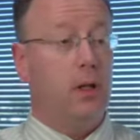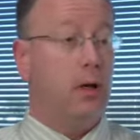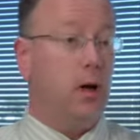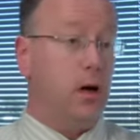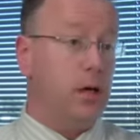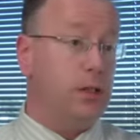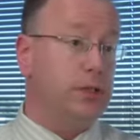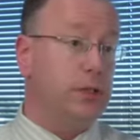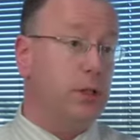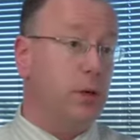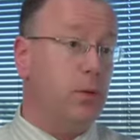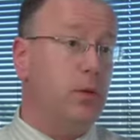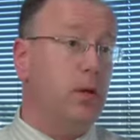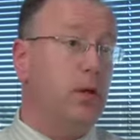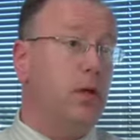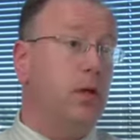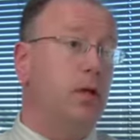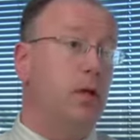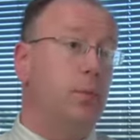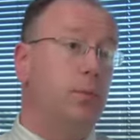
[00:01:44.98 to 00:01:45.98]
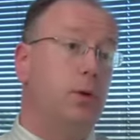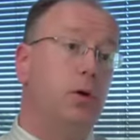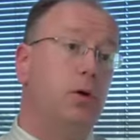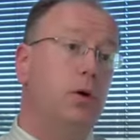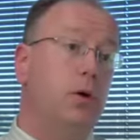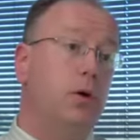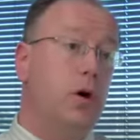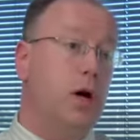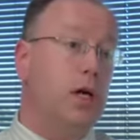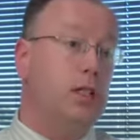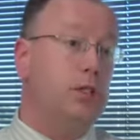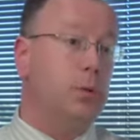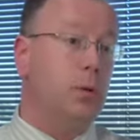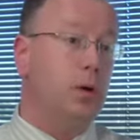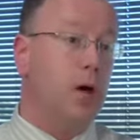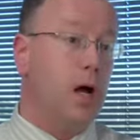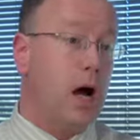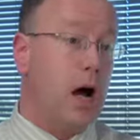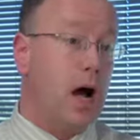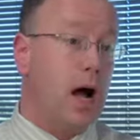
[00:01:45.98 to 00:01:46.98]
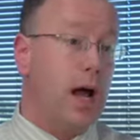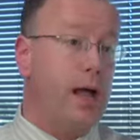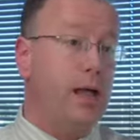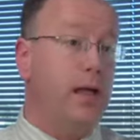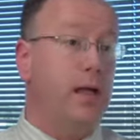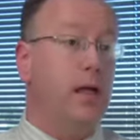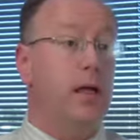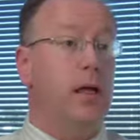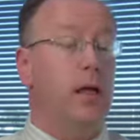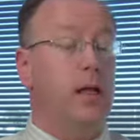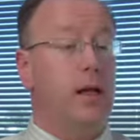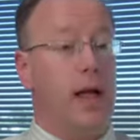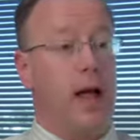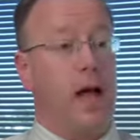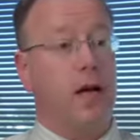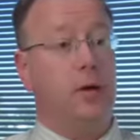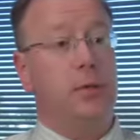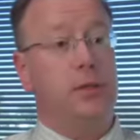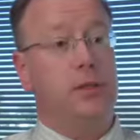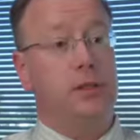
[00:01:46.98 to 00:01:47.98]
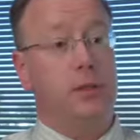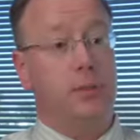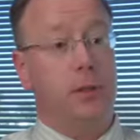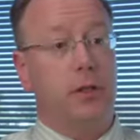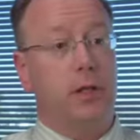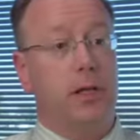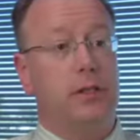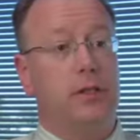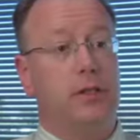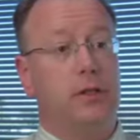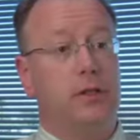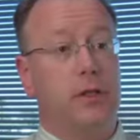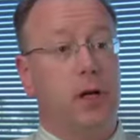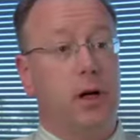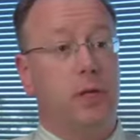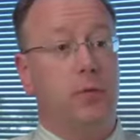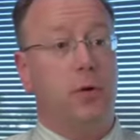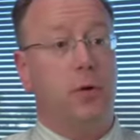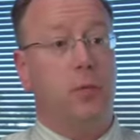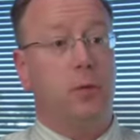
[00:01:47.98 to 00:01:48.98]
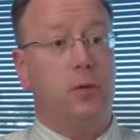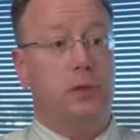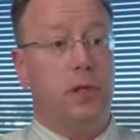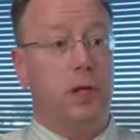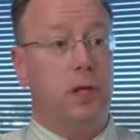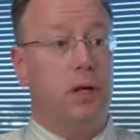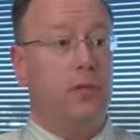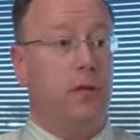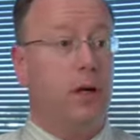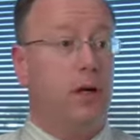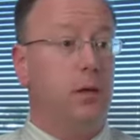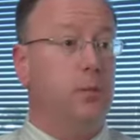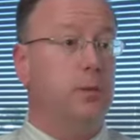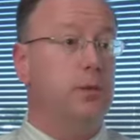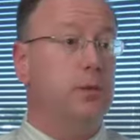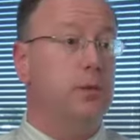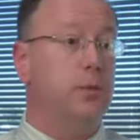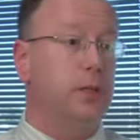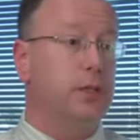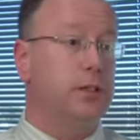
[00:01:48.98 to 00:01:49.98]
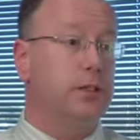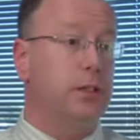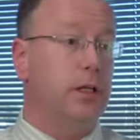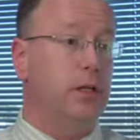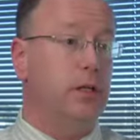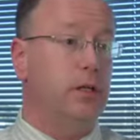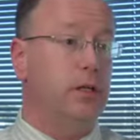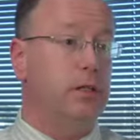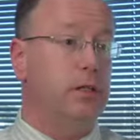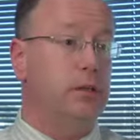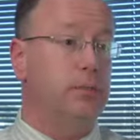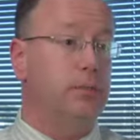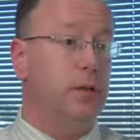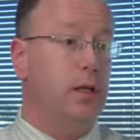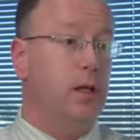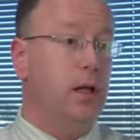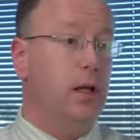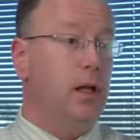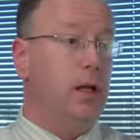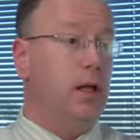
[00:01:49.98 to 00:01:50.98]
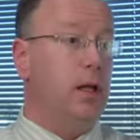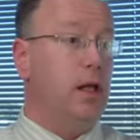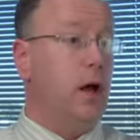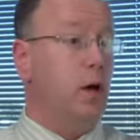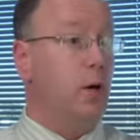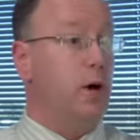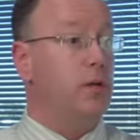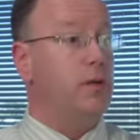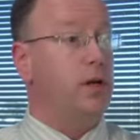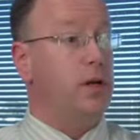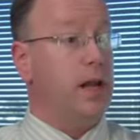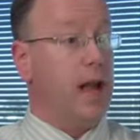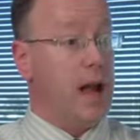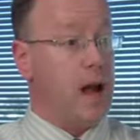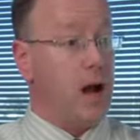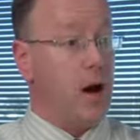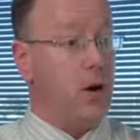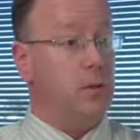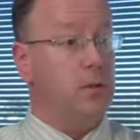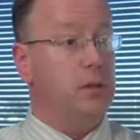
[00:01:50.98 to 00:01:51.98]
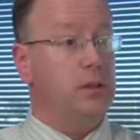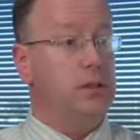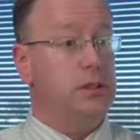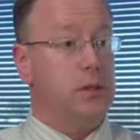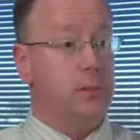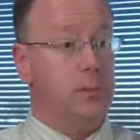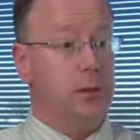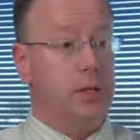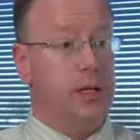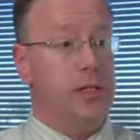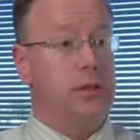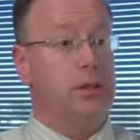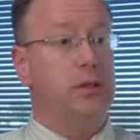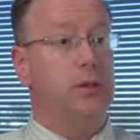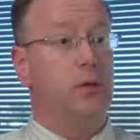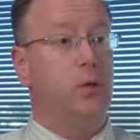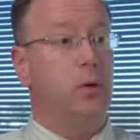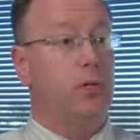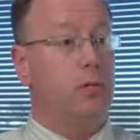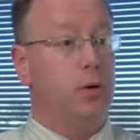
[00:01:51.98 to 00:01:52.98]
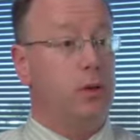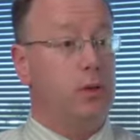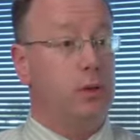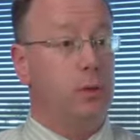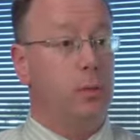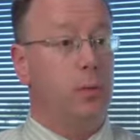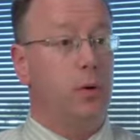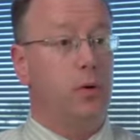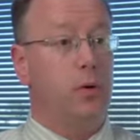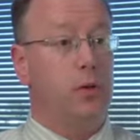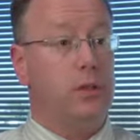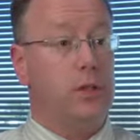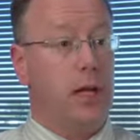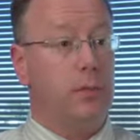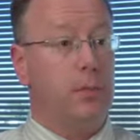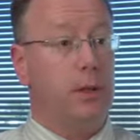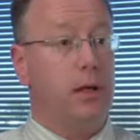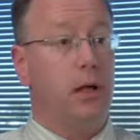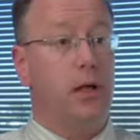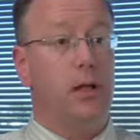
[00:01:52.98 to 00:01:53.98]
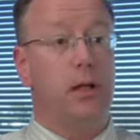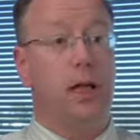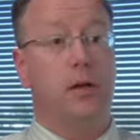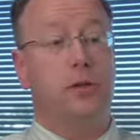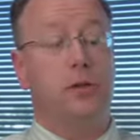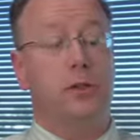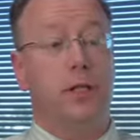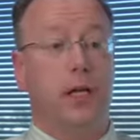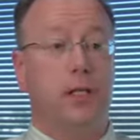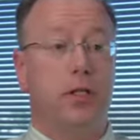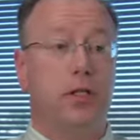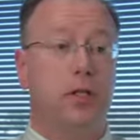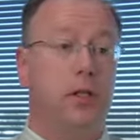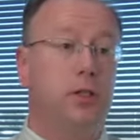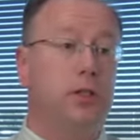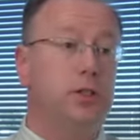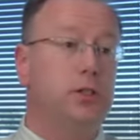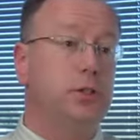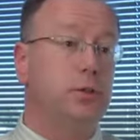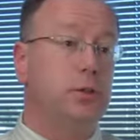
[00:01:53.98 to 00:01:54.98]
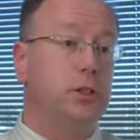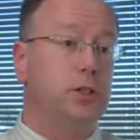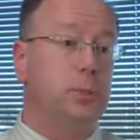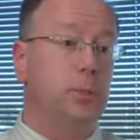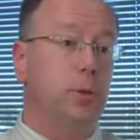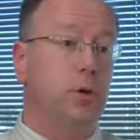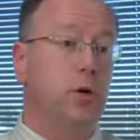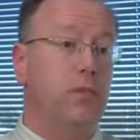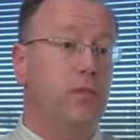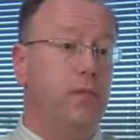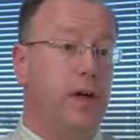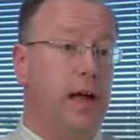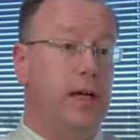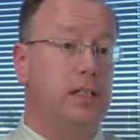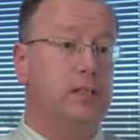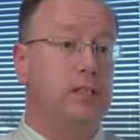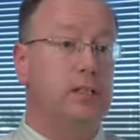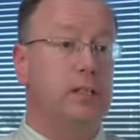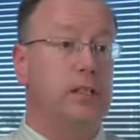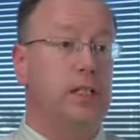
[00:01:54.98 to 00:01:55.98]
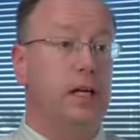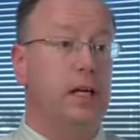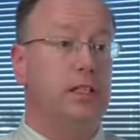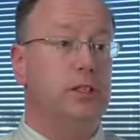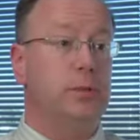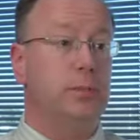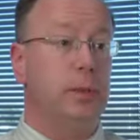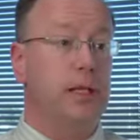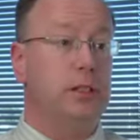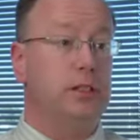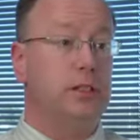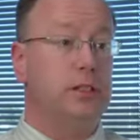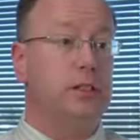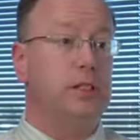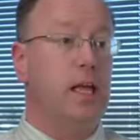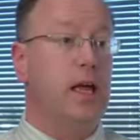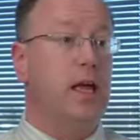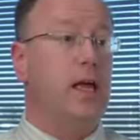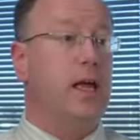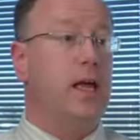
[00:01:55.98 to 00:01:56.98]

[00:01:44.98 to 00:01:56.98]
Also, computer costs were high and accurate simulation software was unavailable to engineers. However, now, simulation or virtual prototyping allows engineers to explore vast design spaces